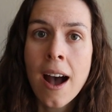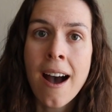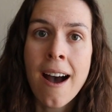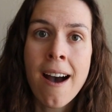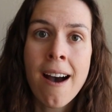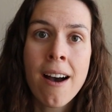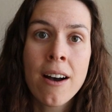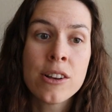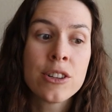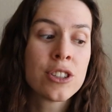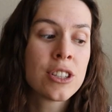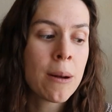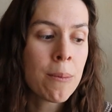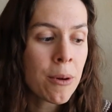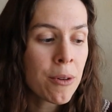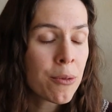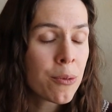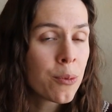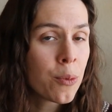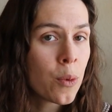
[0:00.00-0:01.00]
Uh,
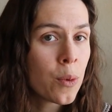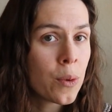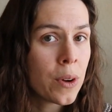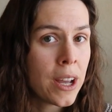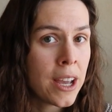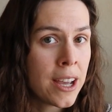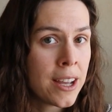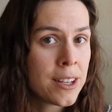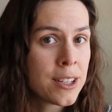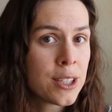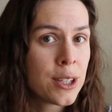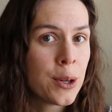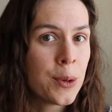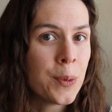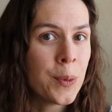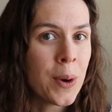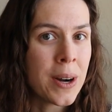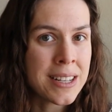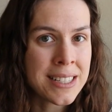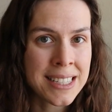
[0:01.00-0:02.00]
some of it
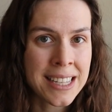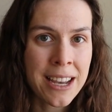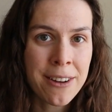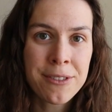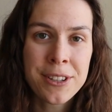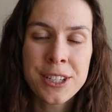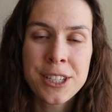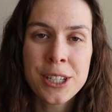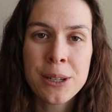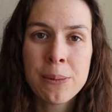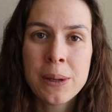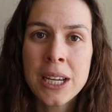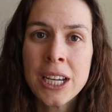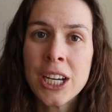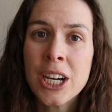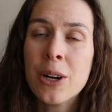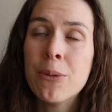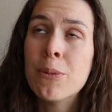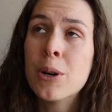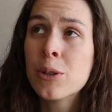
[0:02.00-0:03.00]
was gifted to
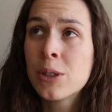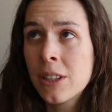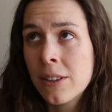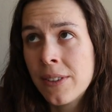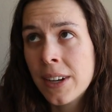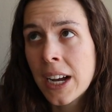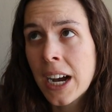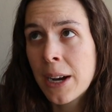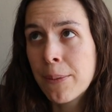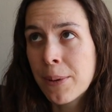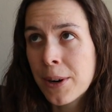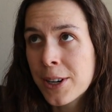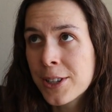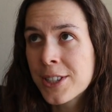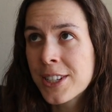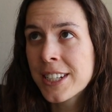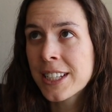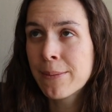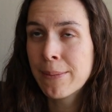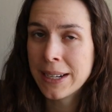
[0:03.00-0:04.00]
me, most of it I
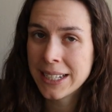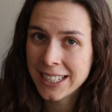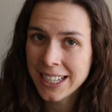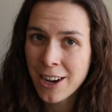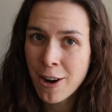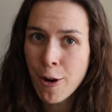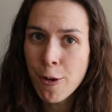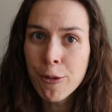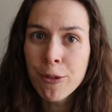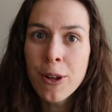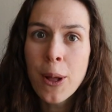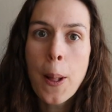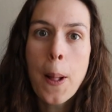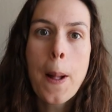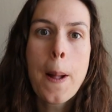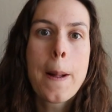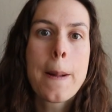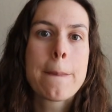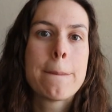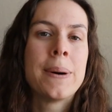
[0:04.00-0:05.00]
purchased myself,
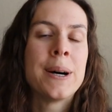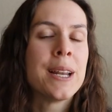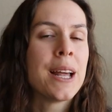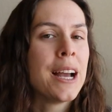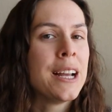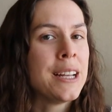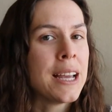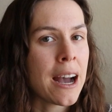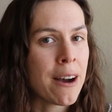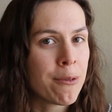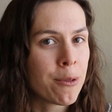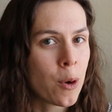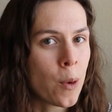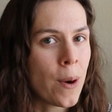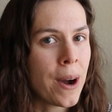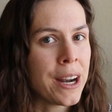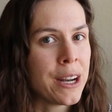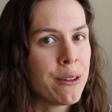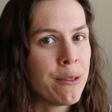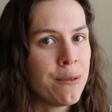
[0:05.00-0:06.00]
but I have
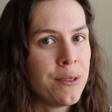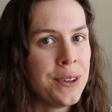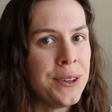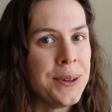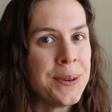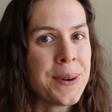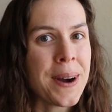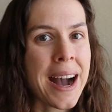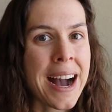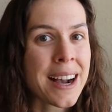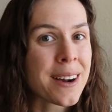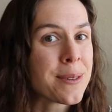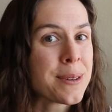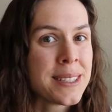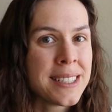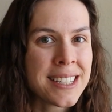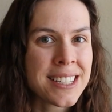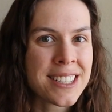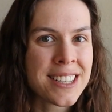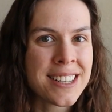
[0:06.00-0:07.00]
quite a few
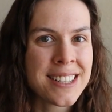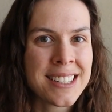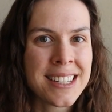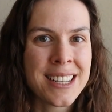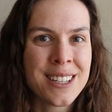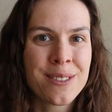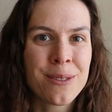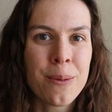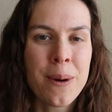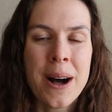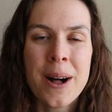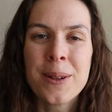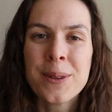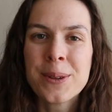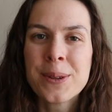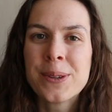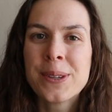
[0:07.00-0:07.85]
acquisitions as well.